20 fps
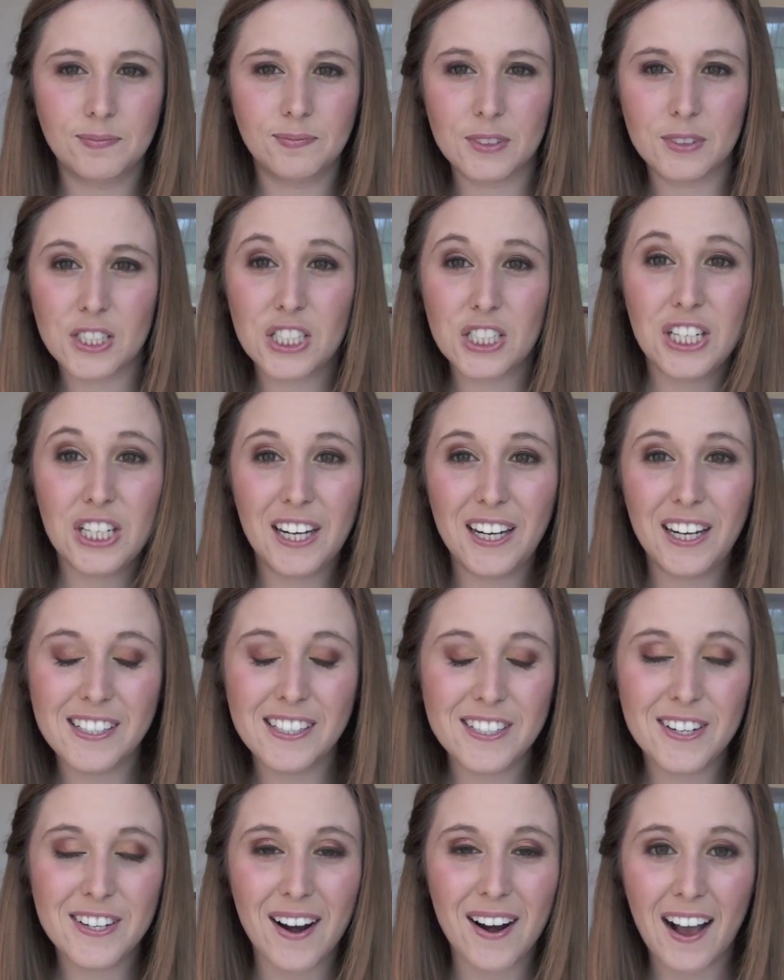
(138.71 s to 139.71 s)

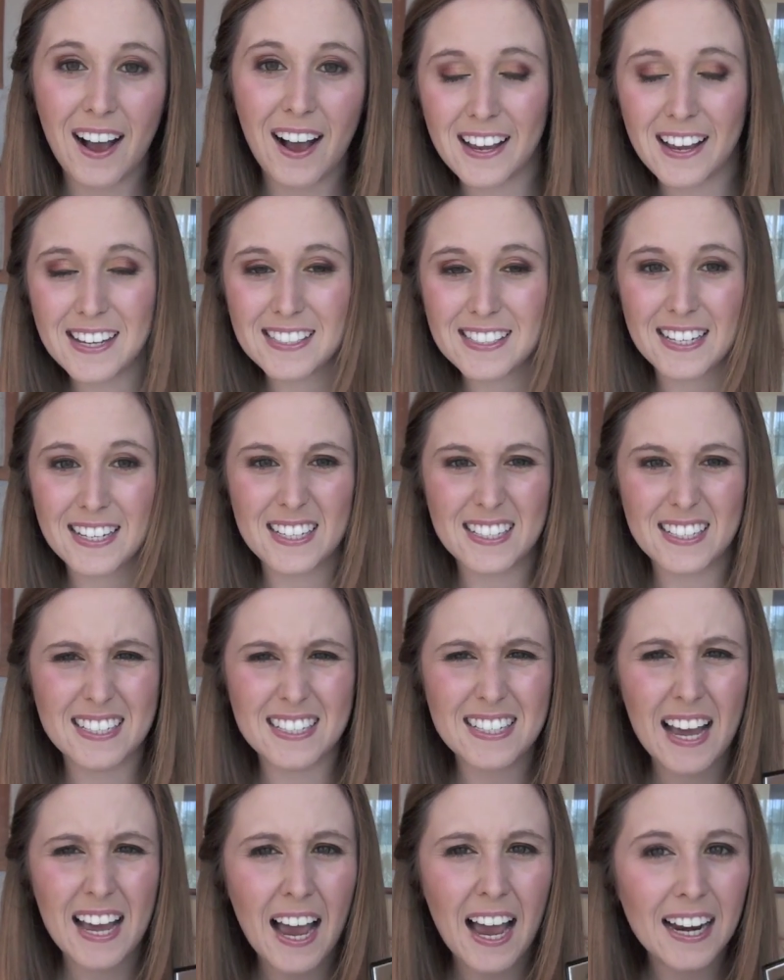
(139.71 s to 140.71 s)
sheen to your eyes and just a
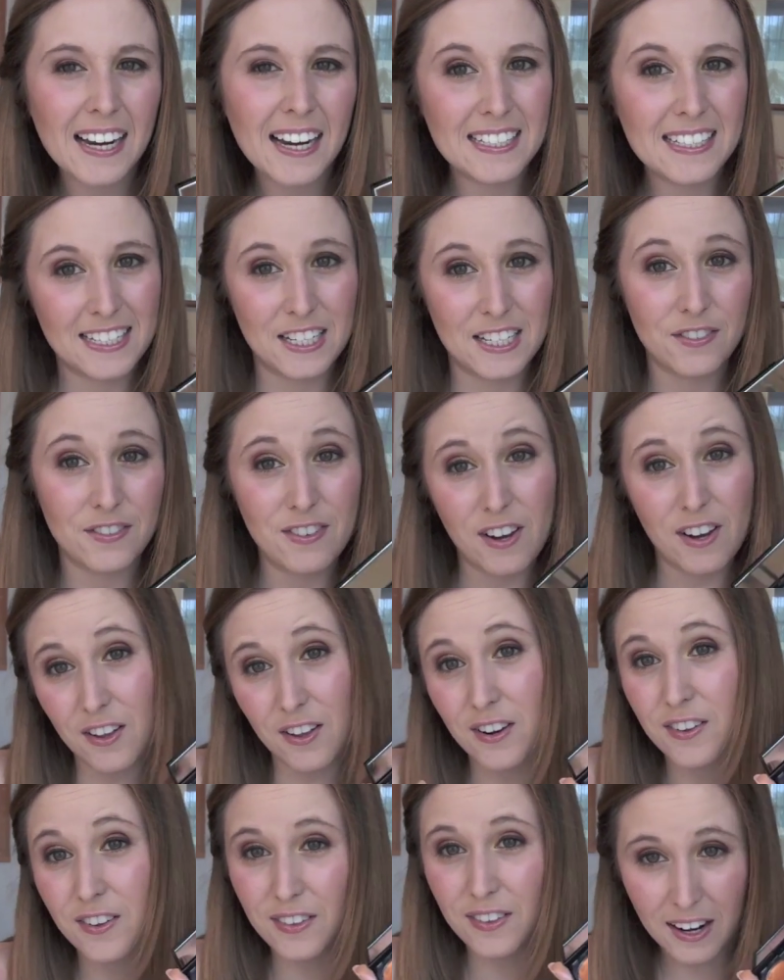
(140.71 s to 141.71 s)
tiny tint of
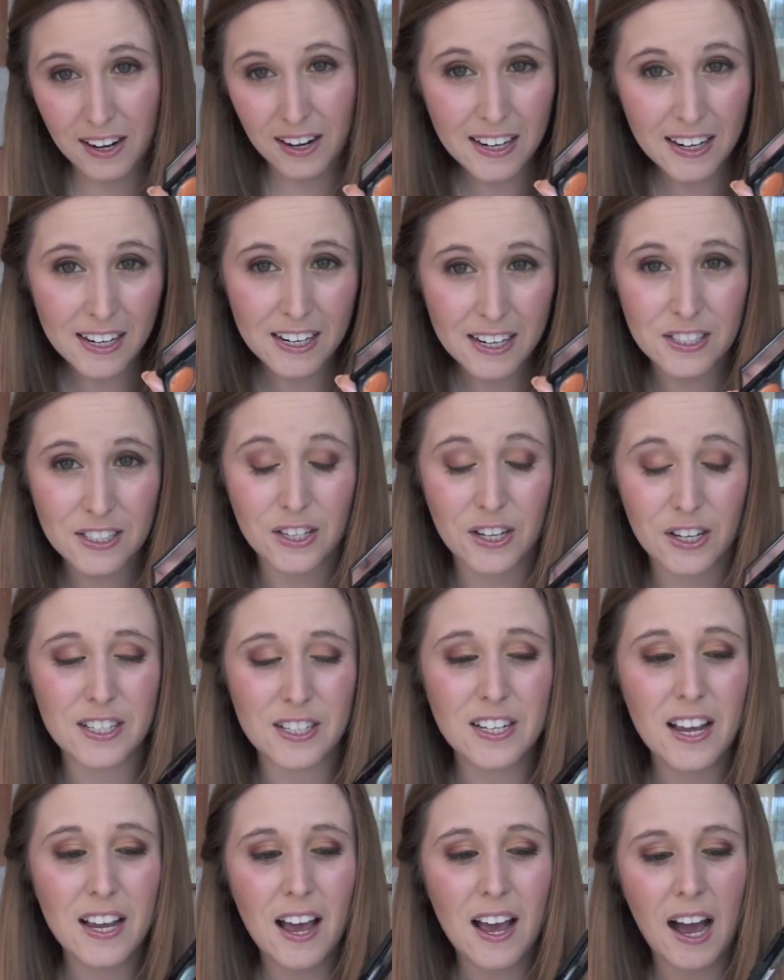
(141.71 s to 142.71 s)
color, then it is
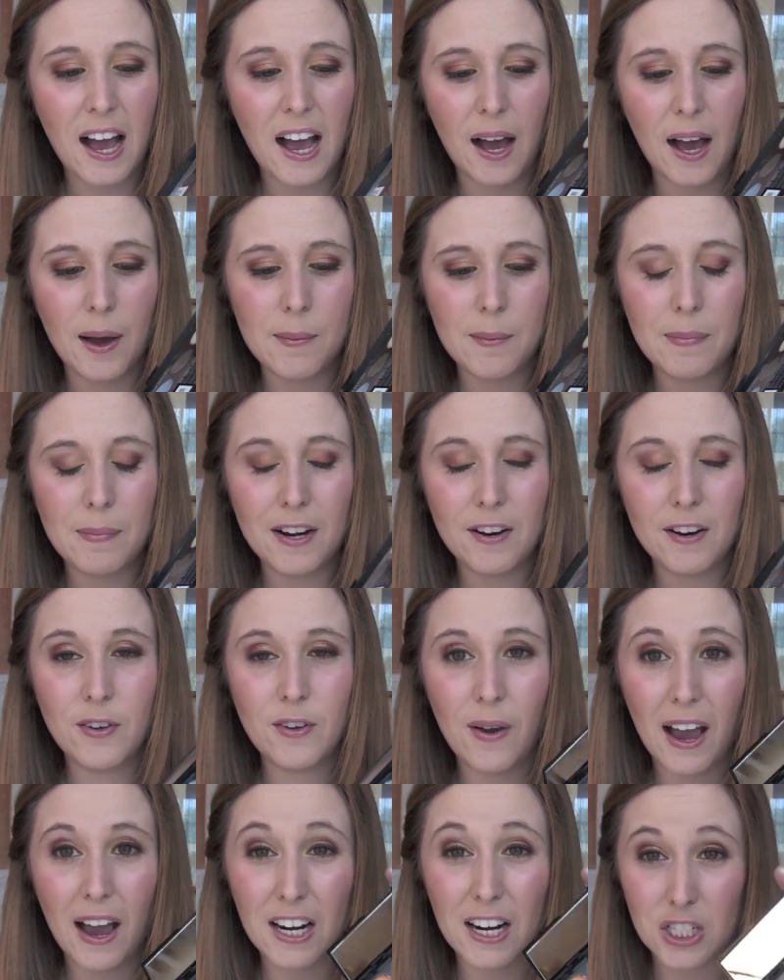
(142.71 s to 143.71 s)
good. But if
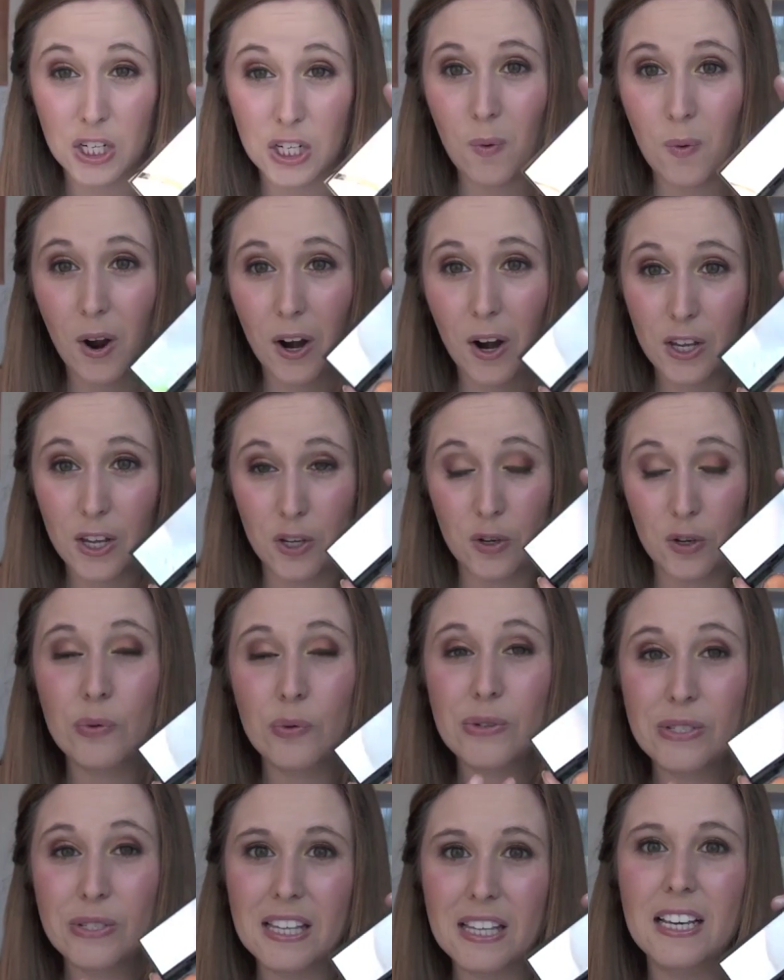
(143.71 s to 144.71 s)
you actually want to
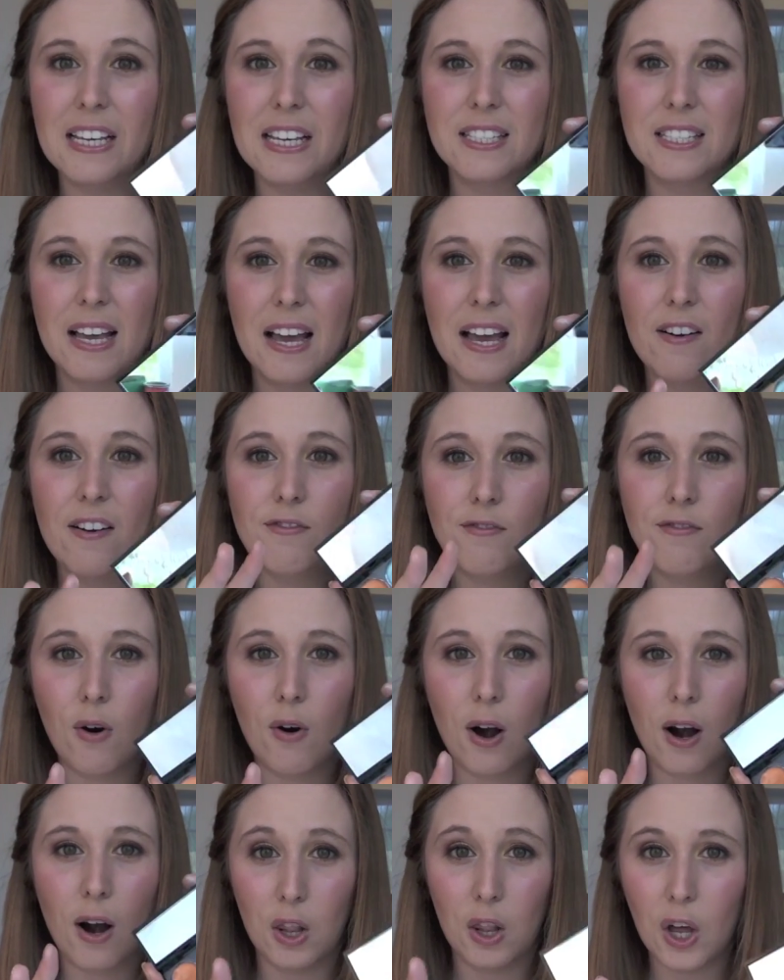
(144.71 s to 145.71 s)
use these
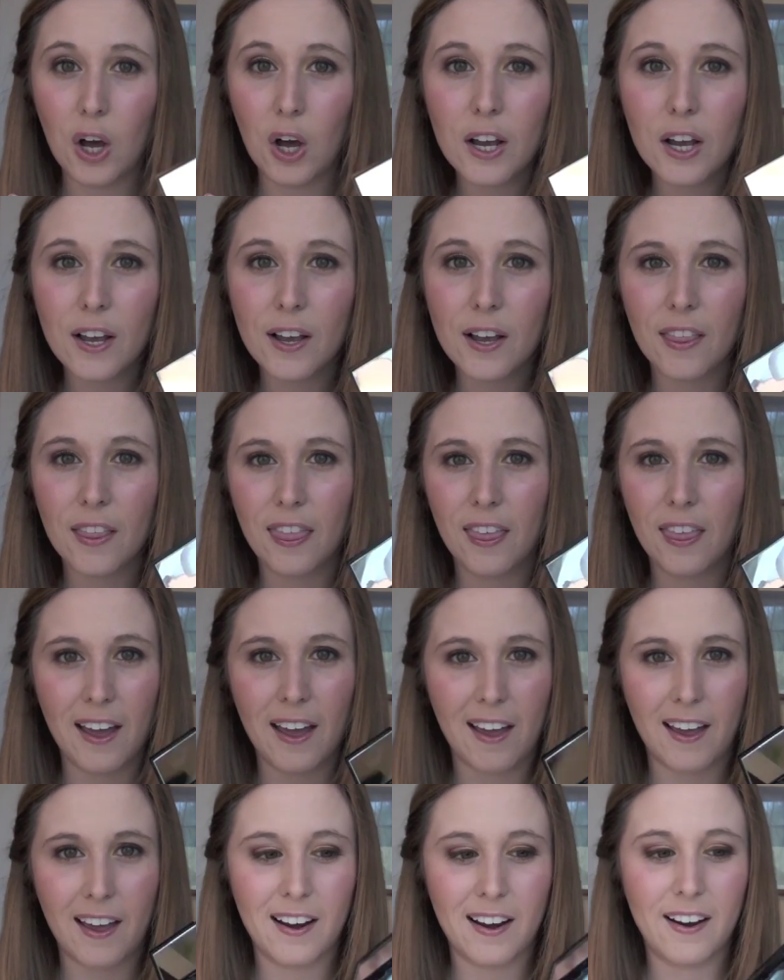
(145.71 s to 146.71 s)
for a look,
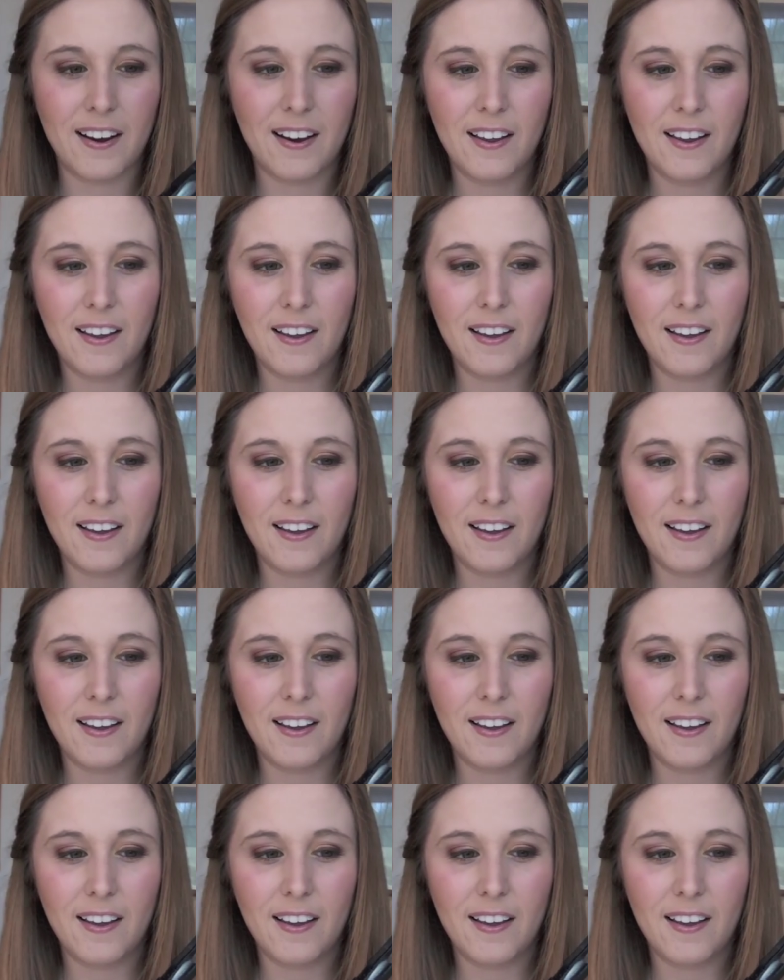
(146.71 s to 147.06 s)
then